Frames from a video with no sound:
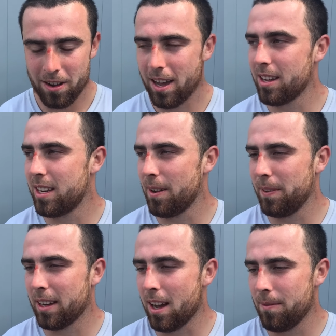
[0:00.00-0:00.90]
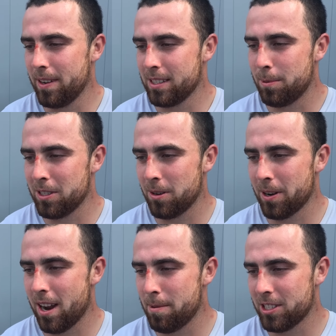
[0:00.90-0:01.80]
Oh, yeah, it's definitely a confidence
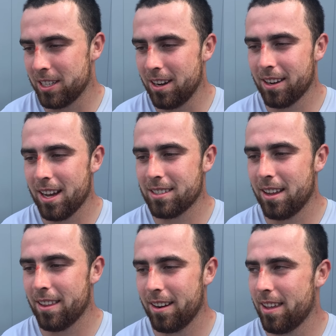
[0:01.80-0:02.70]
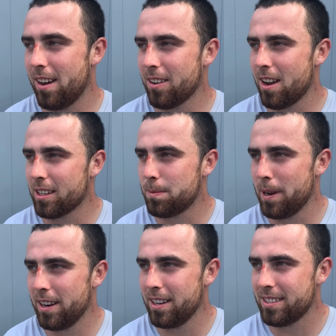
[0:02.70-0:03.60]
booster. We got a bunch of young guys out there. They all got
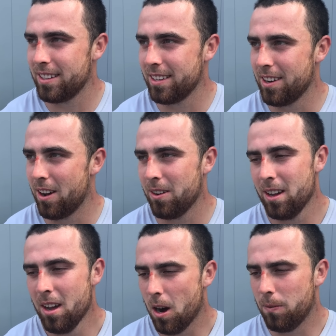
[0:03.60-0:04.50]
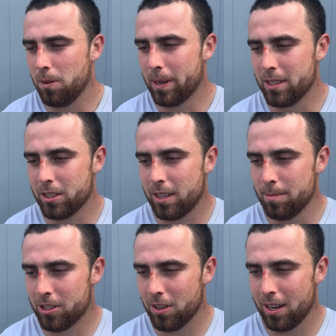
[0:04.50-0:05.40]
experience and, you know, hopefully we can just
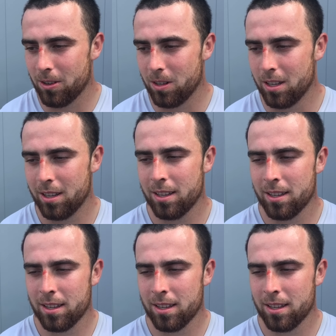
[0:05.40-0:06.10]
keep the train rolling.